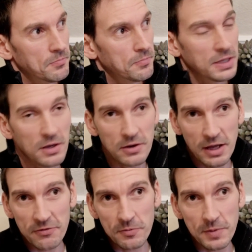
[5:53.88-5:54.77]
But you don't
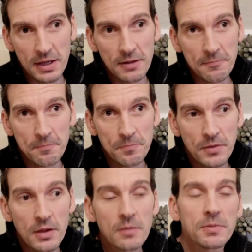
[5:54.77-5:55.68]
have to be.
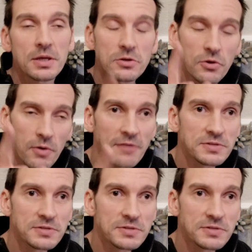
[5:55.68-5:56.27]
But you do have